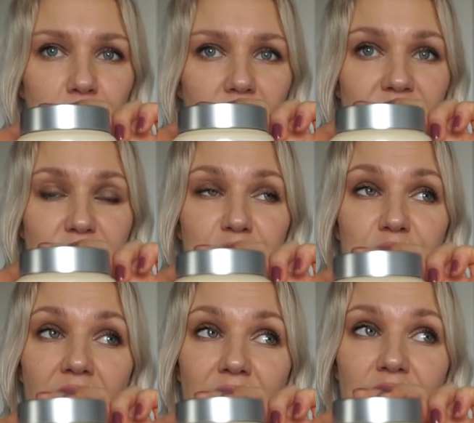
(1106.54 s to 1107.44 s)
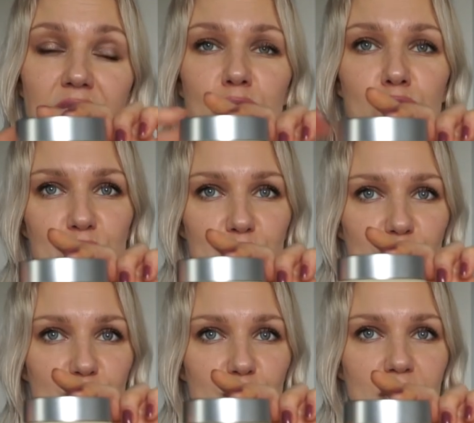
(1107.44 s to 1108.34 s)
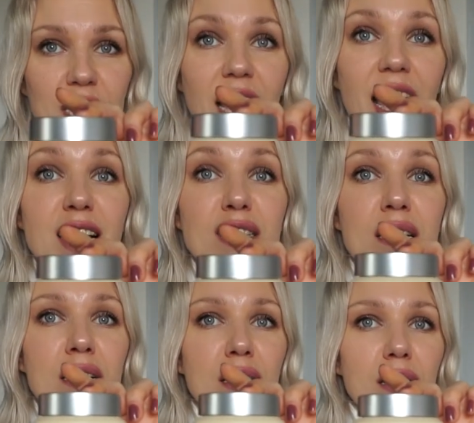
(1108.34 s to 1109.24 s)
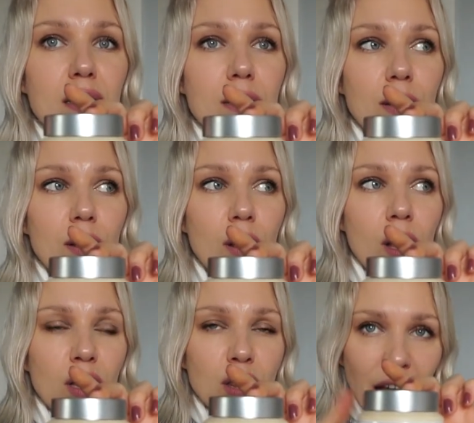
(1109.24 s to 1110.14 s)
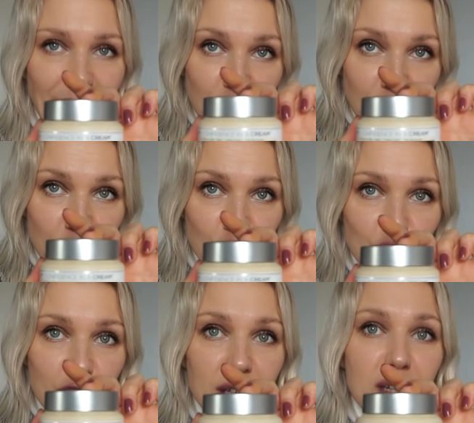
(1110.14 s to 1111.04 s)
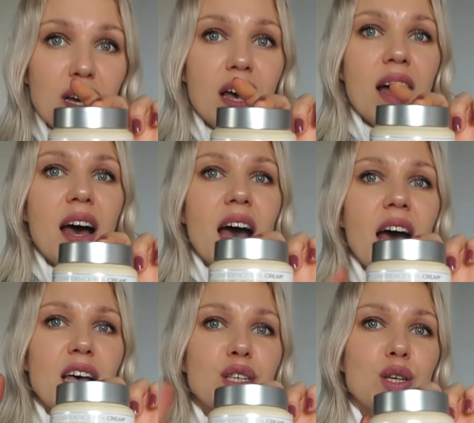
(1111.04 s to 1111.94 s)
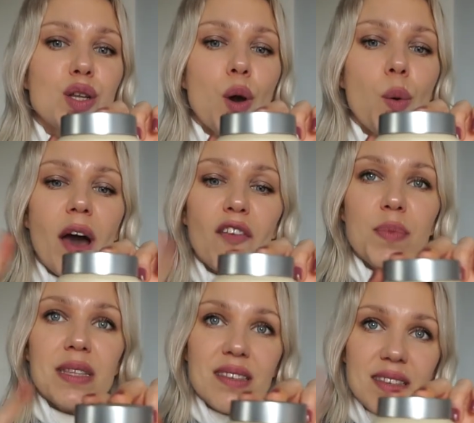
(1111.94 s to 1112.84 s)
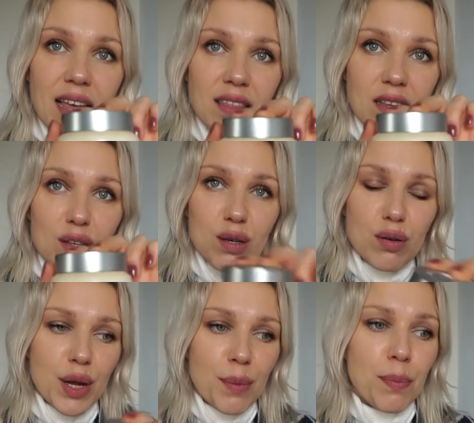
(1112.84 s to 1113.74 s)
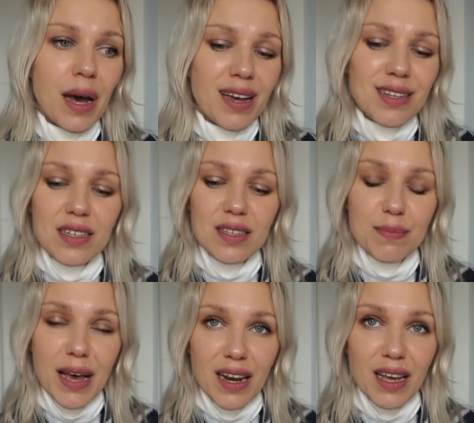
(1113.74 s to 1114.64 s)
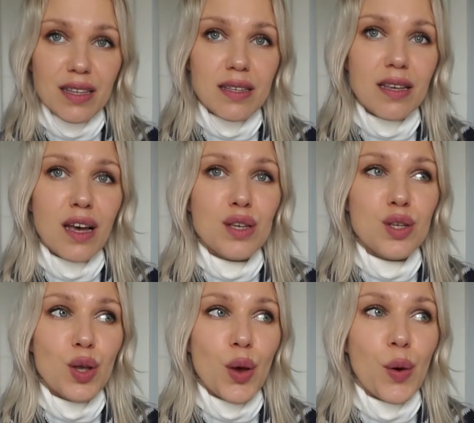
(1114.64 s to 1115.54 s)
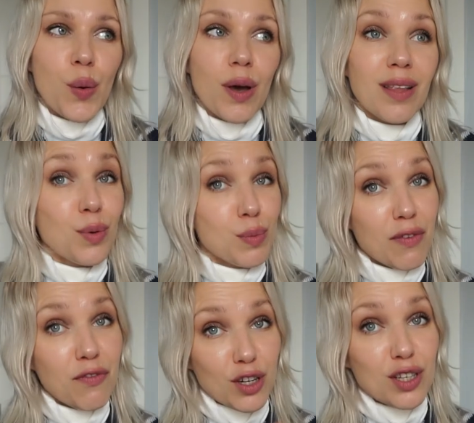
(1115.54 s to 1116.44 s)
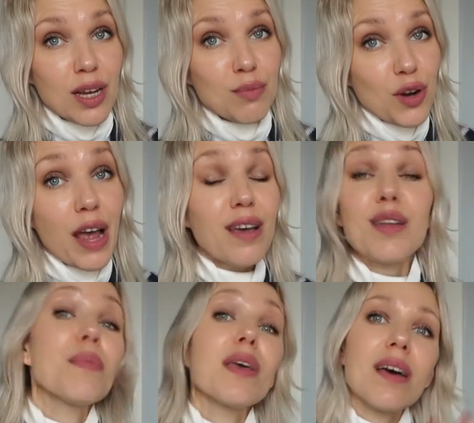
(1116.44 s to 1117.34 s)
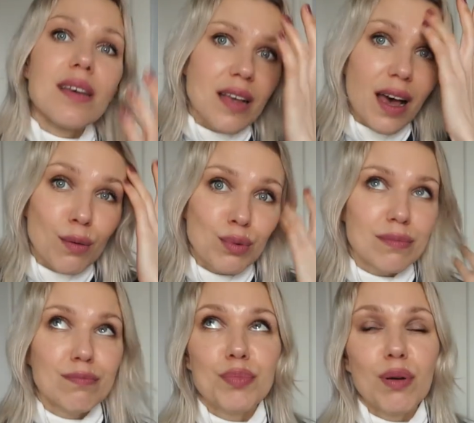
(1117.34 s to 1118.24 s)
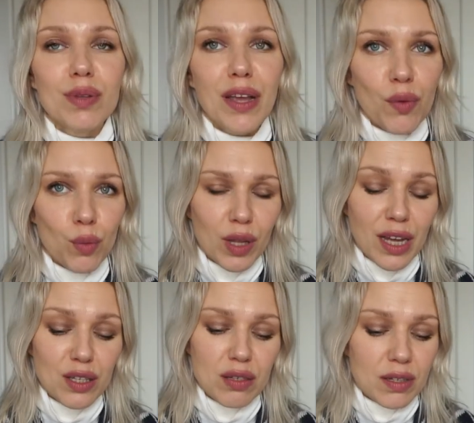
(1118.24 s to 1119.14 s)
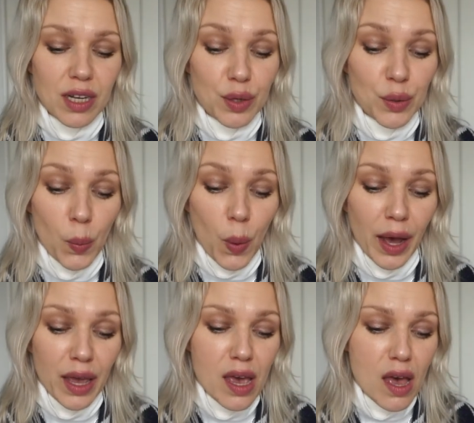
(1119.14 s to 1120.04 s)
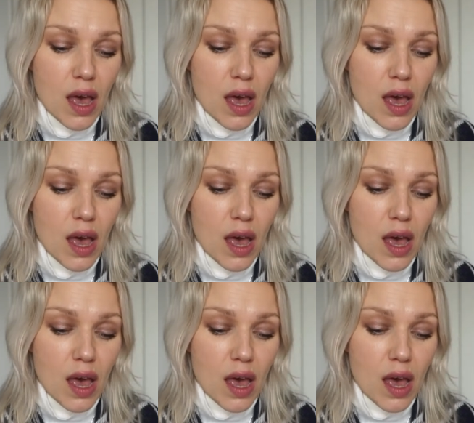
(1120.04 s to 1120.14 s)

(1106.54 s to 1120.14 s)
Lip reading: It's very rich. It has a lighter version. As you know, I've been sent this cream by It Cosmetics. So it was my first time trying it because I would probably never will get to it. I don't know why.